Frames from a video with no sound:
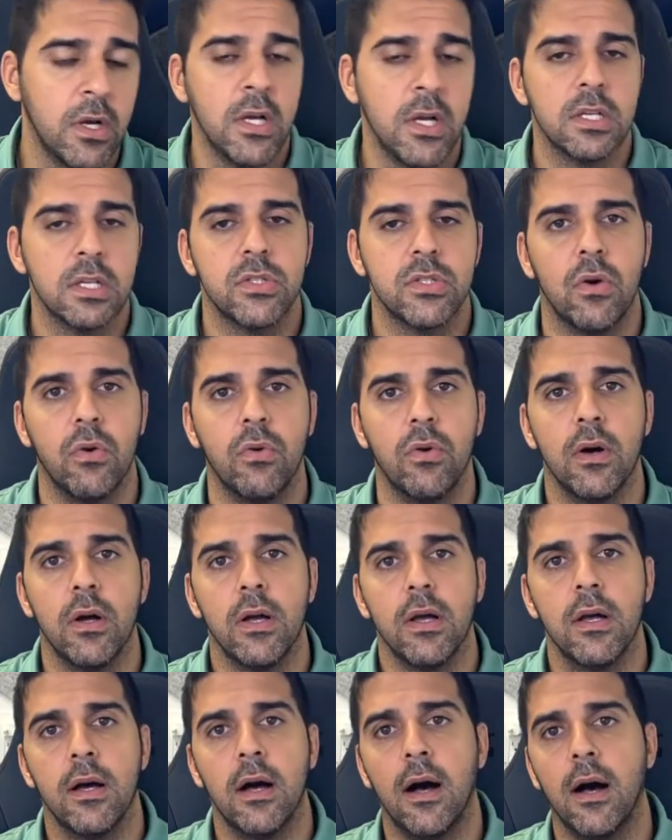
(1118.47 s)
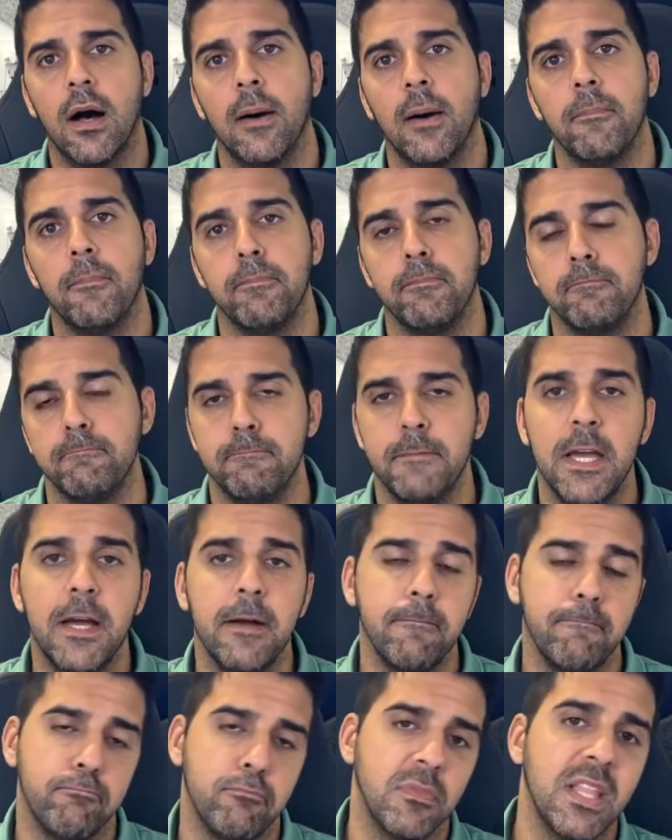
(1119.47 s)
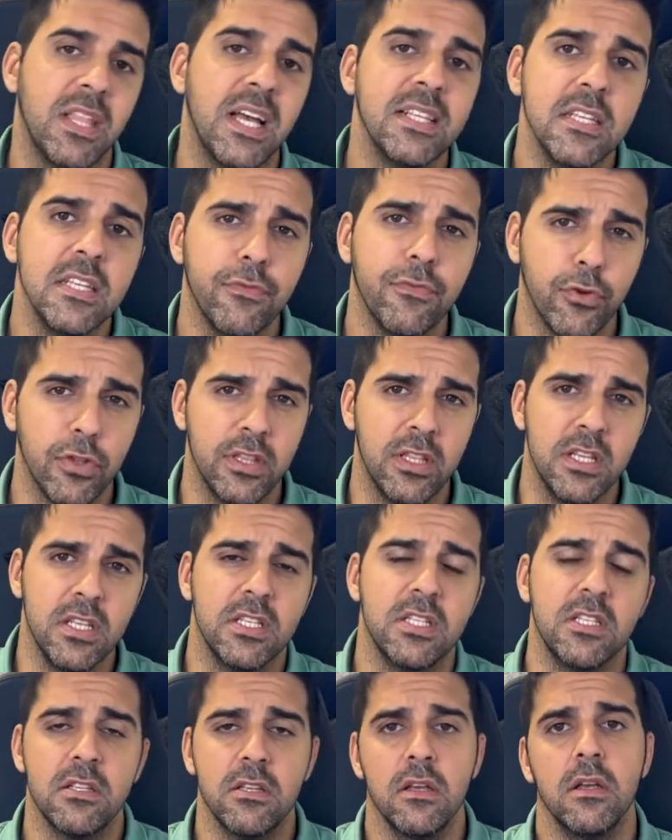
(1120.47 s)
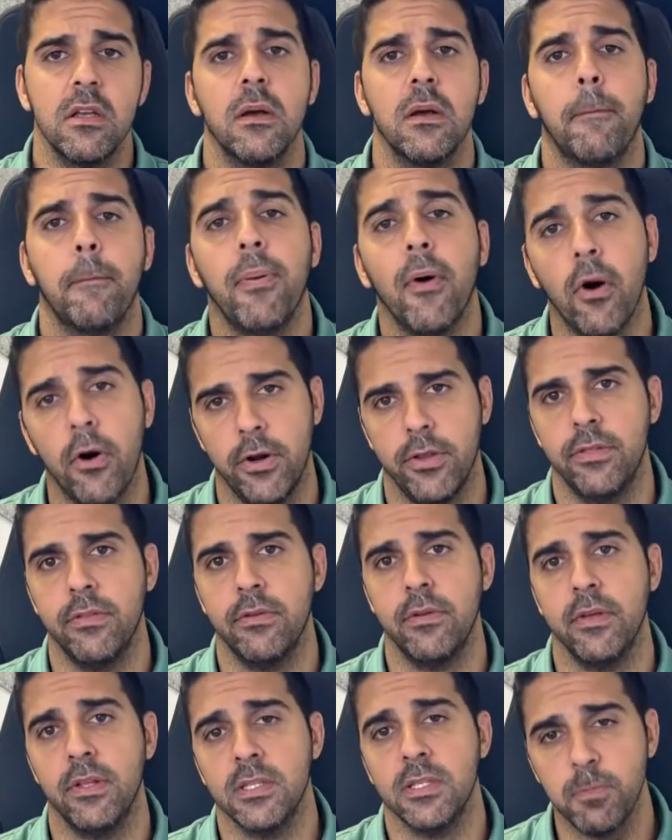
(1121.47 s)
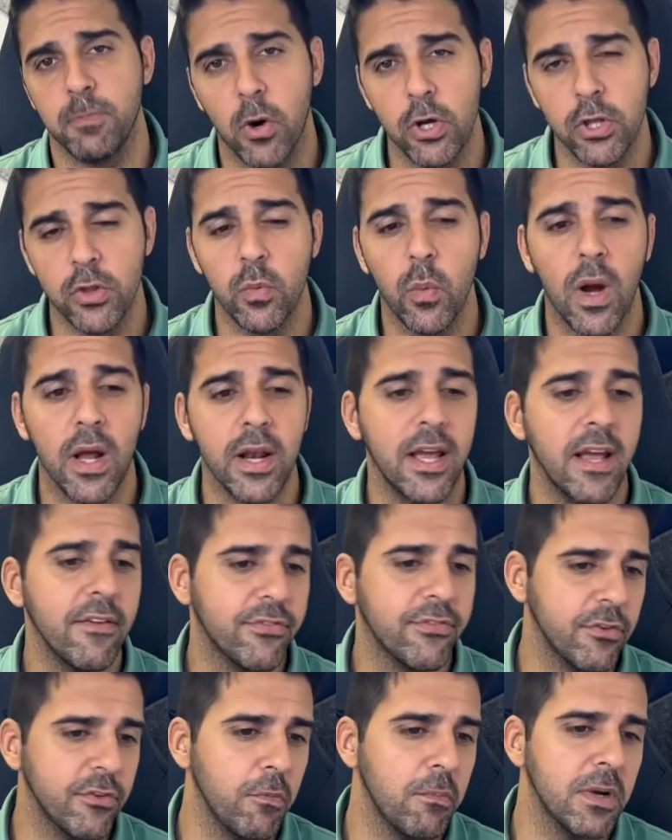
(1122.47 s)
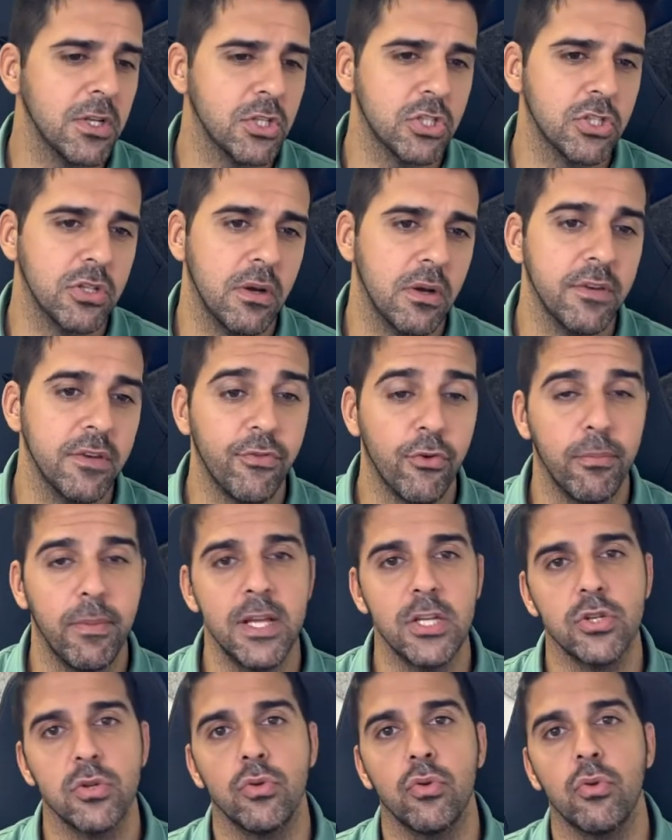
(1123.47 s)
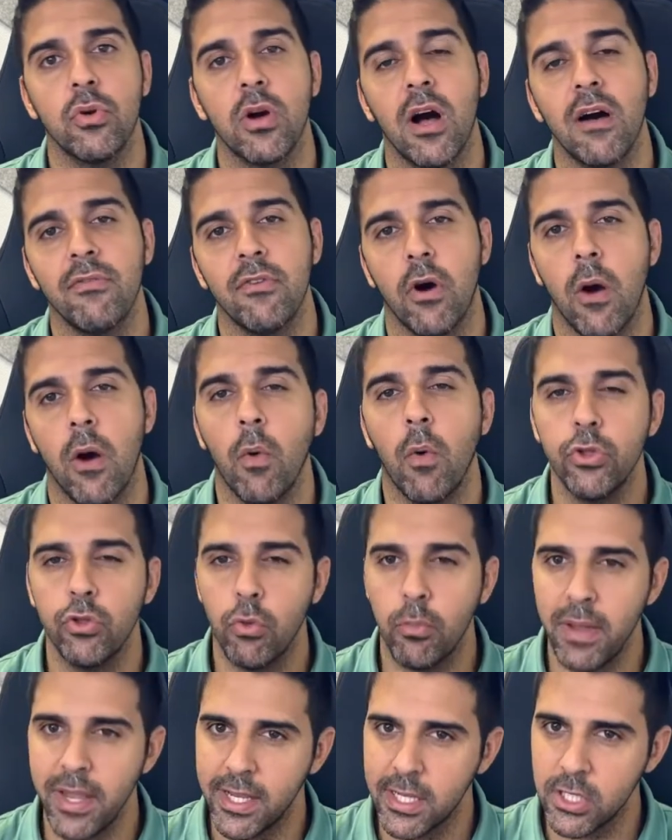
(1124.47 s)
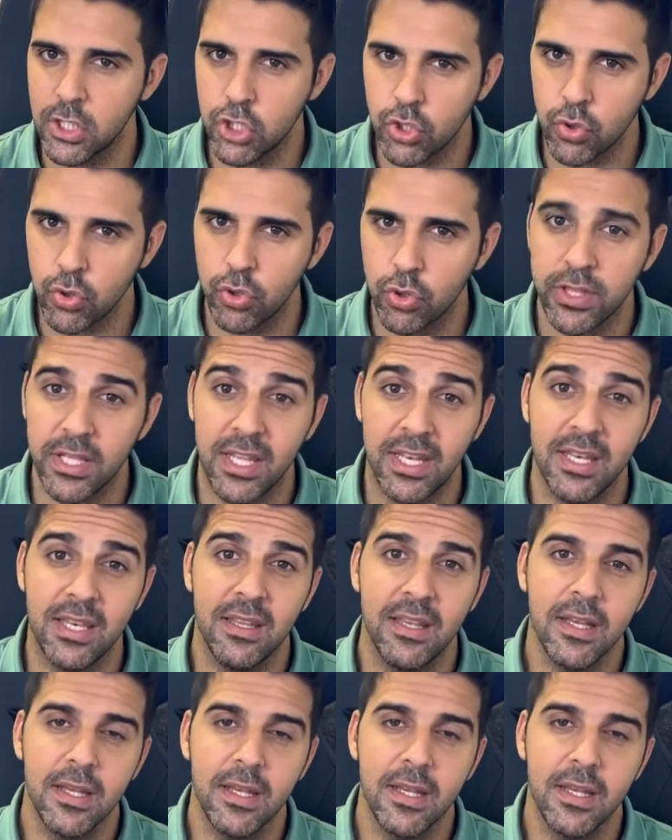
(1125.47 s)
So that's it for this part. It's part one. I have so much information to cover. I want to make it short and